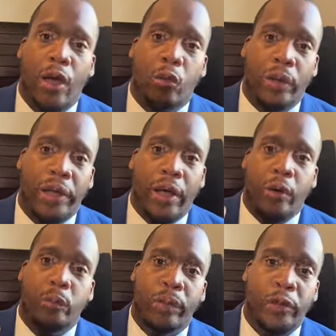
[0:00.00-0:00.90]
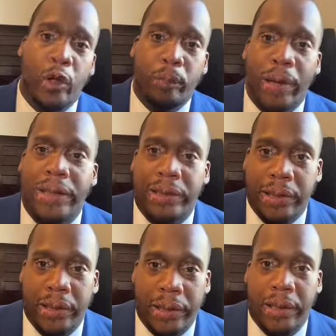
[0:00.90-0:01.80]
But you're
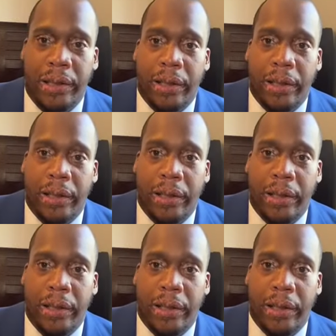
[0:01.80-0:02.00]
basically